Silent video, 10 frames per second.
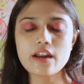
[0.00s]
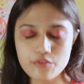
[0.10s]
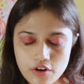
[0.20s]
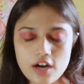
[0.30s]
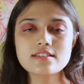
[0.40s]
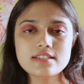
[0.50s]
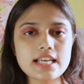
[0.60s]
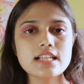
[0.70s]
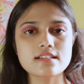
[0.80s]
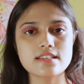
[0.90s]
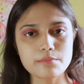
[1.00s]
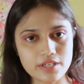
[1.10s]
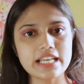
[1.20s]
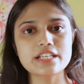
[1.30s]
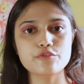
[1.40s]
there were still some
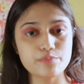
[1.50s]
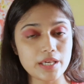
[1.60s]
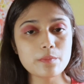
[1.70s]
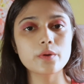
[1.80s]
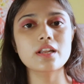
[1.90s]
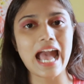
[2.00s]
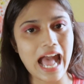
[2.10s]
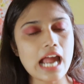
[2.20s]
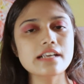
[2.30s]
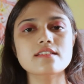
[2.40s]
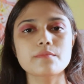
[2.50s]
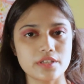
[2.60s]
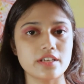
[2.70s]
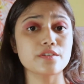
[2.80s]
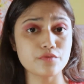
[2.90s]
creative people and some
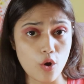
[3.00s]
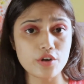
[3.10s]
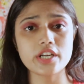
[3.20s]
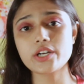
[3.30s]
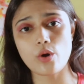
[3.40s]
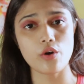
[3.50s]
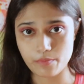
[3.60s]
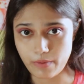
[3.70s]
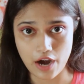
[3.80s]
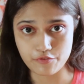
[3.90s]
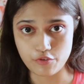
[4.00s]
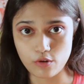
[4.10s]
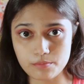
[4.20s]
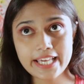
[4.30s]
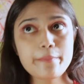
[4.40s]
creative content on the
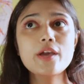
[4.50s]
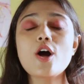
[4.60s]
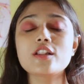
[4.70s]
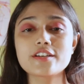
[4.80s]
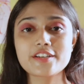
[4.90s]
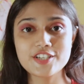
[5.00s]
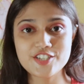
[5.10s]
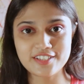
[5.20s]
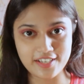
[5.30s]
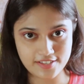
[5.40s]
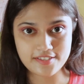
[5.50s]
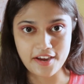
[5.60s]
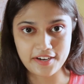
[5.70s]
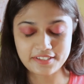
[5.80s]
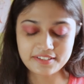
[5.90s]
platform, keeping all the cringy things
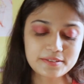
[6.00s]
aside.